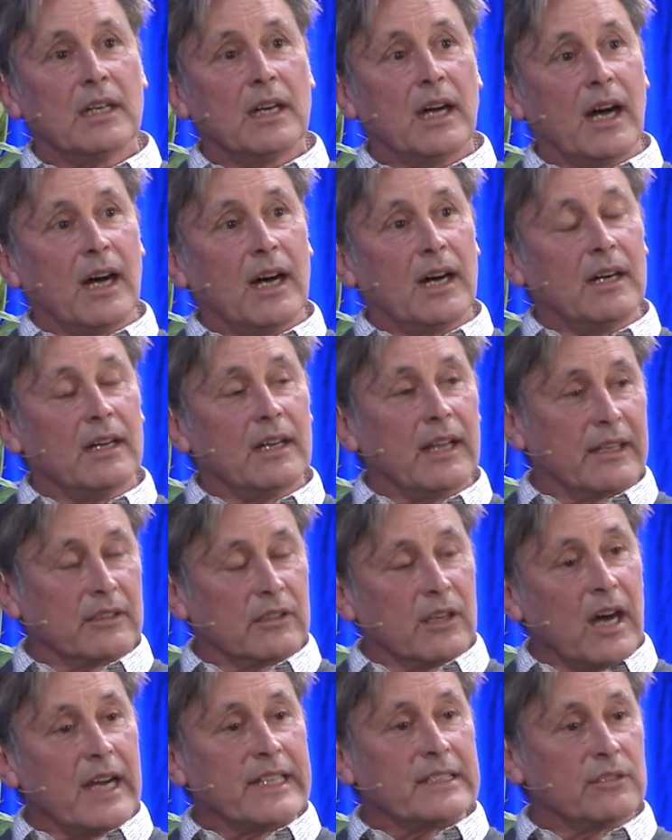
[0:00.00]
uh,
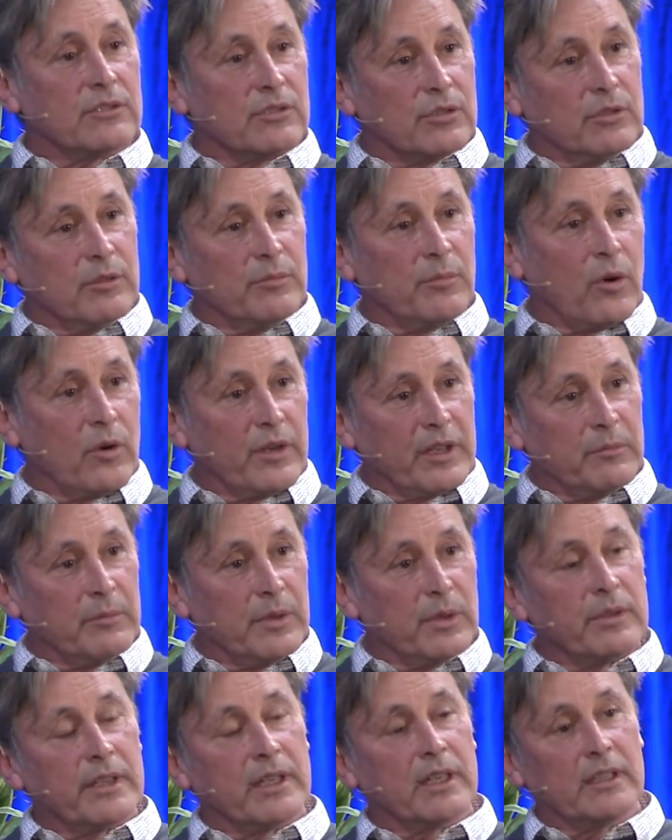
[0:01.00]
at night, do a morning
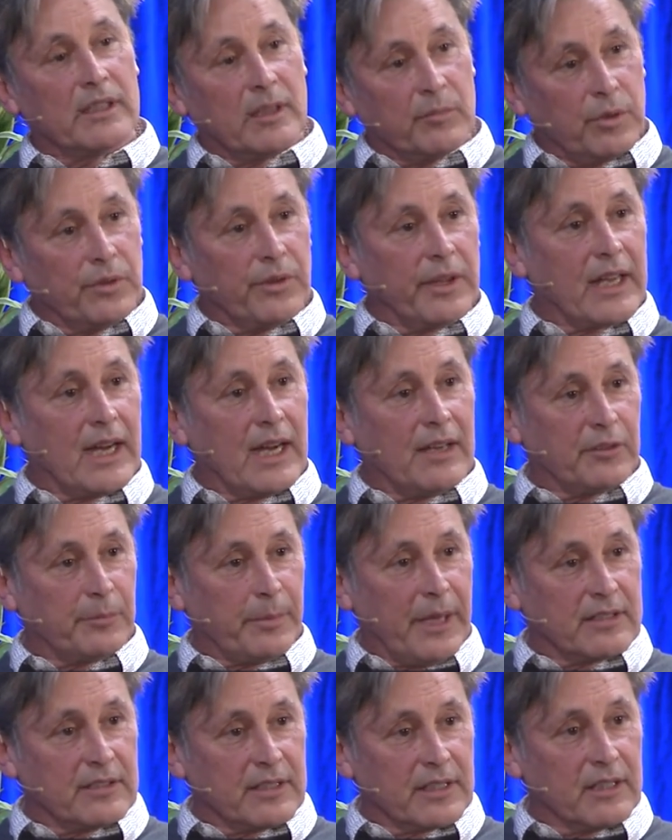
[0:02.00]
milking, and then put the calves
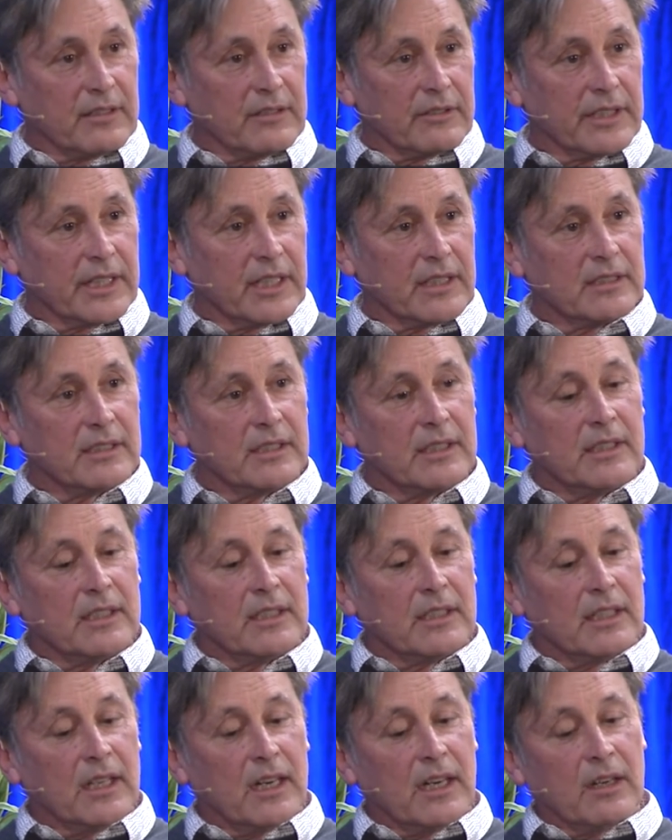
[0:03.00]
back together again
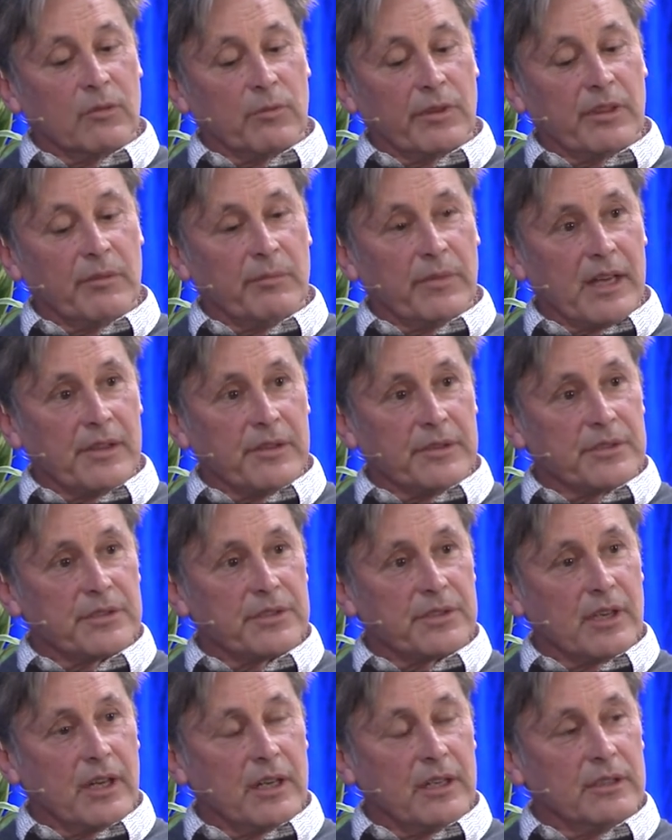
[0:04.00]
uh, with the mothers.
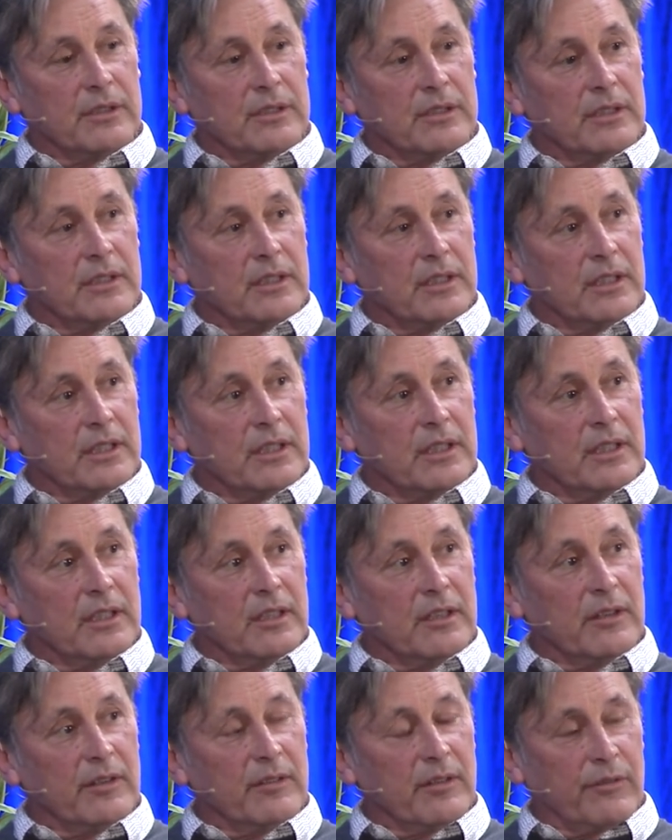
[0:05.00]
So,
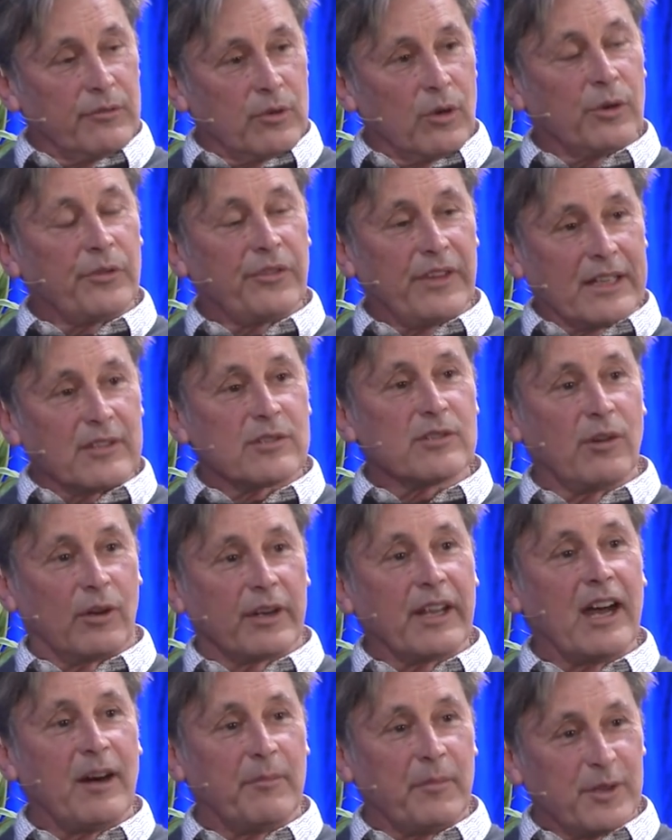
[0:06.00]
of course, that's
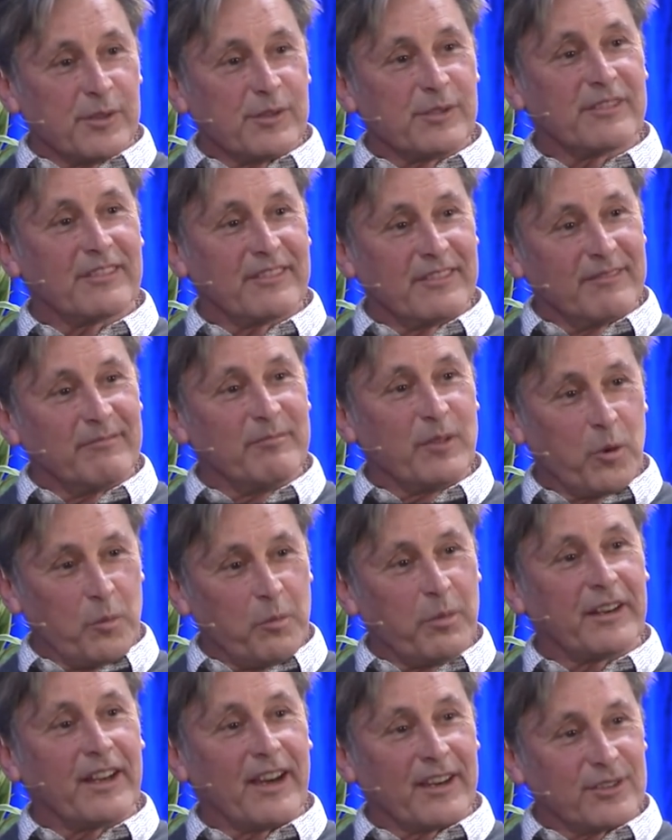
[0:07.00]
not how most milk
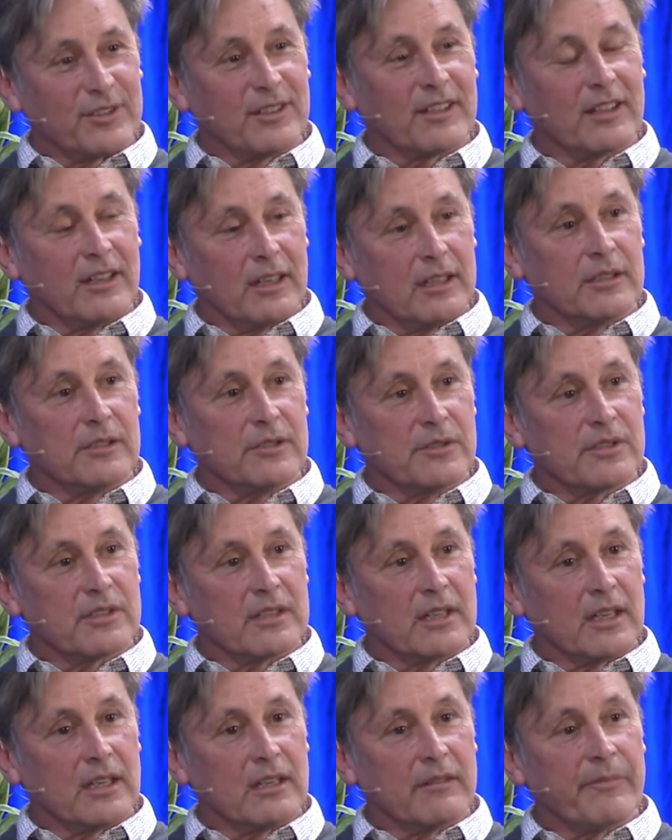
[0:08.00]
production
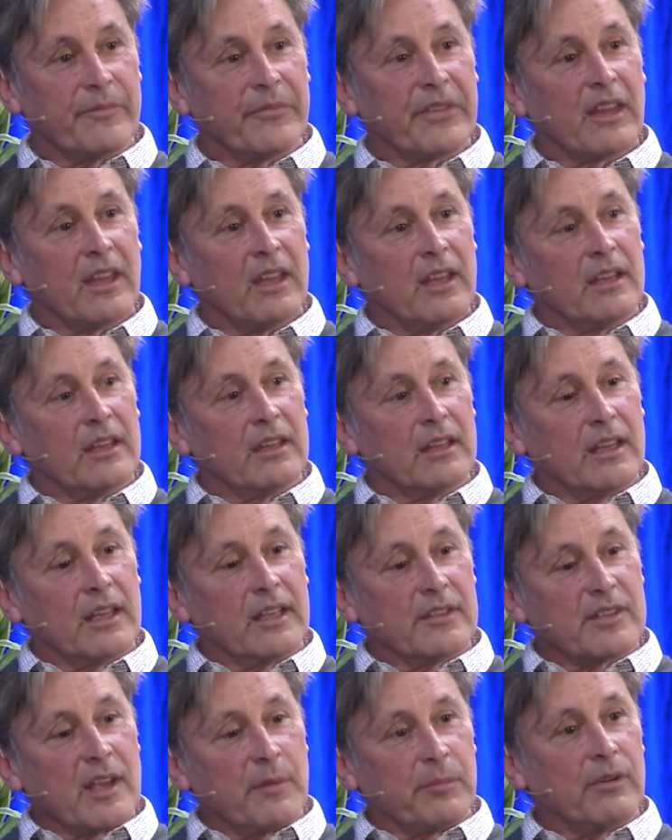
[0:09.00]
goes. Um,
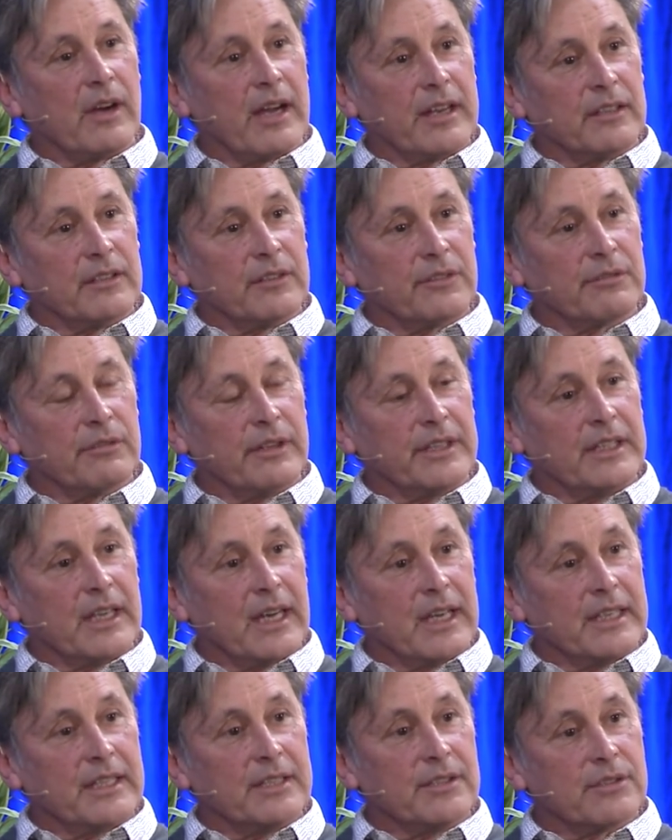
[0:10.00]
they're separated at three
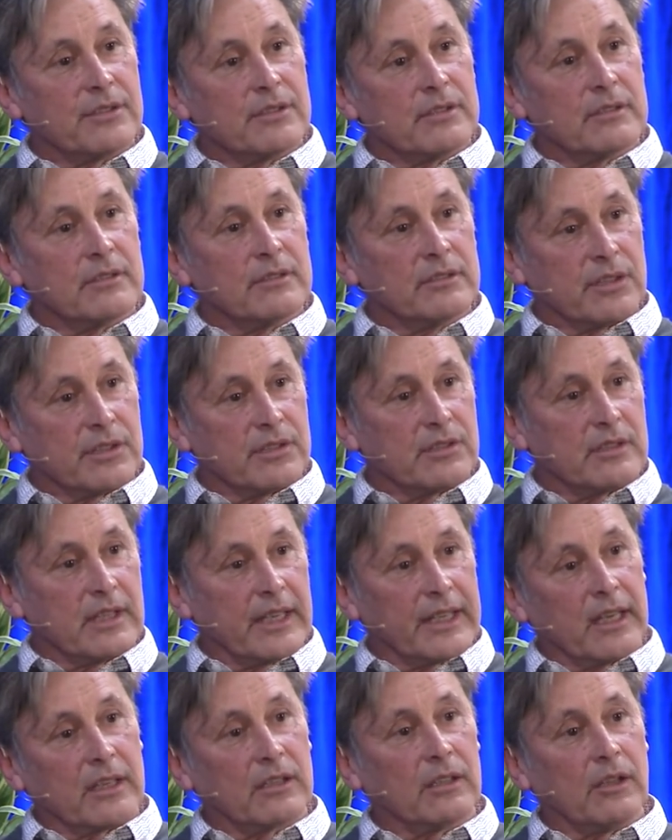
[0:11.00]
days, just
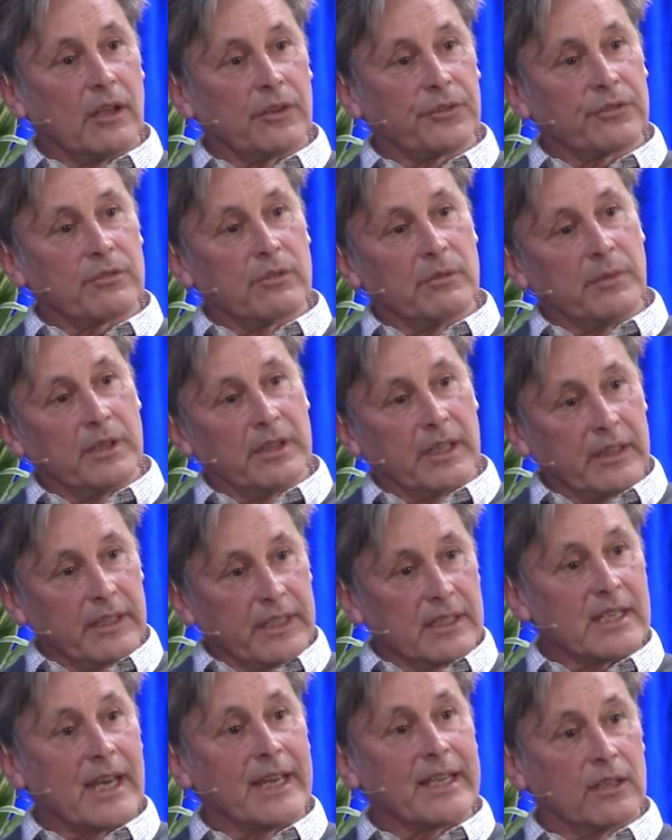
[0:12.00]
they get colostrum and then
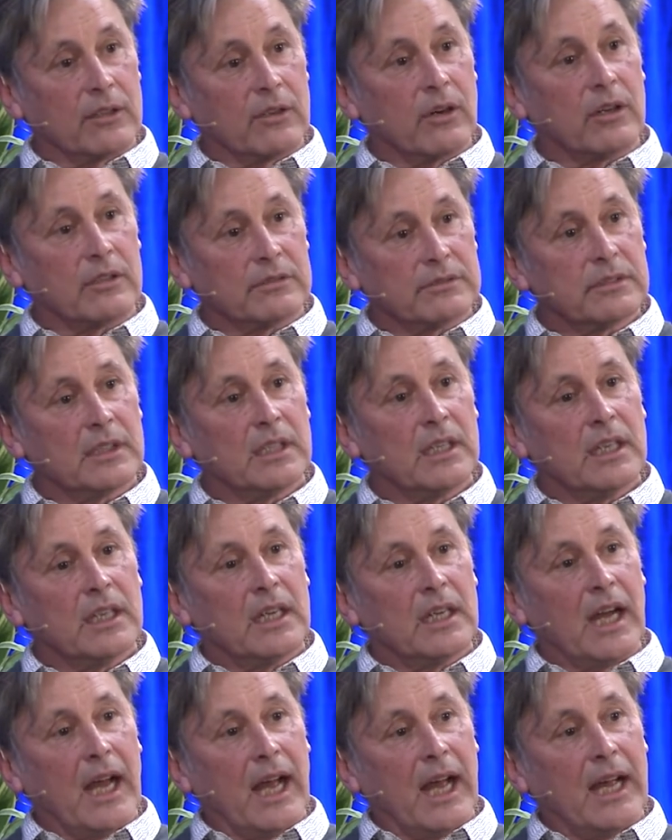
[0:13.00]
they're taken off.
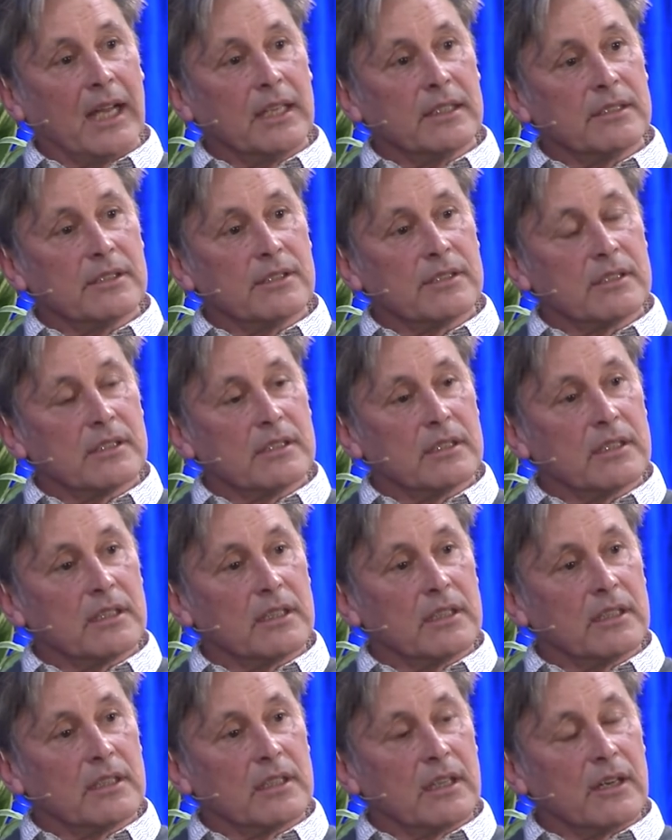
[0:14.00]
And
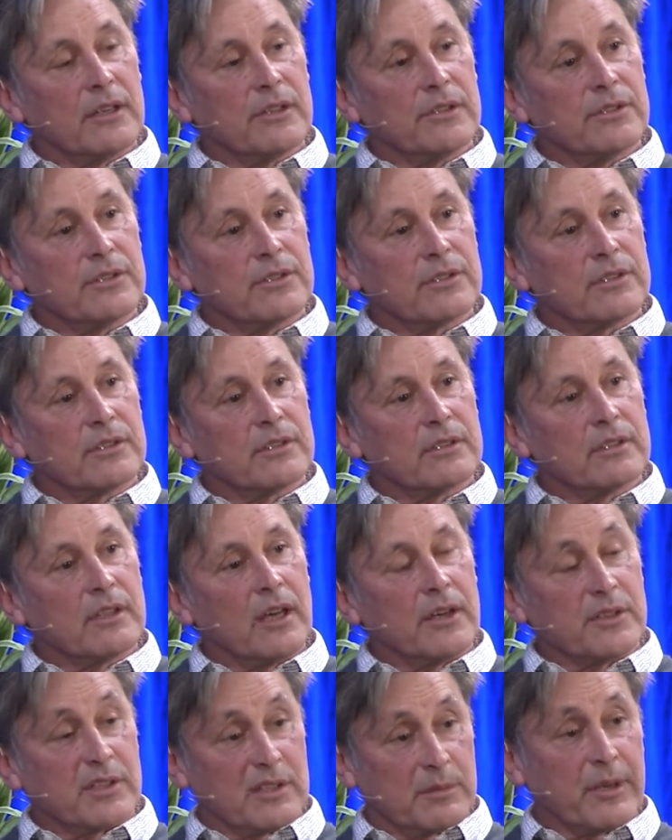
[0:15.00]
those,
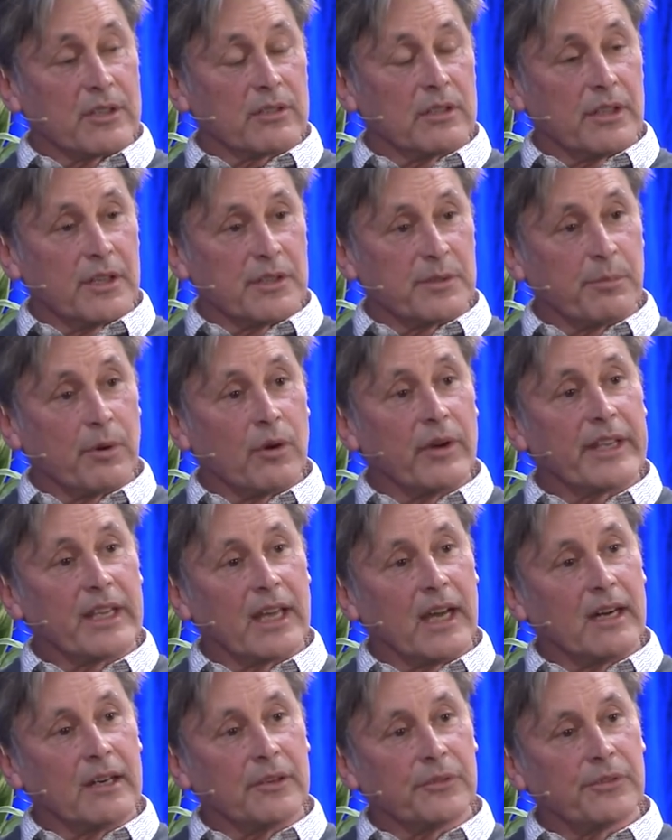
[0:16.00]
those especially those boy
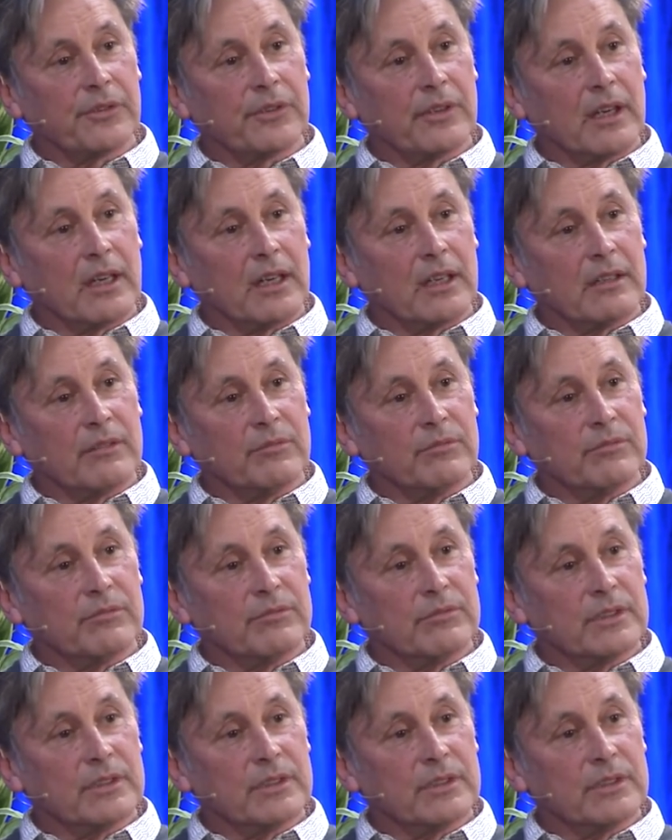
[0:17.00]
cows. Um,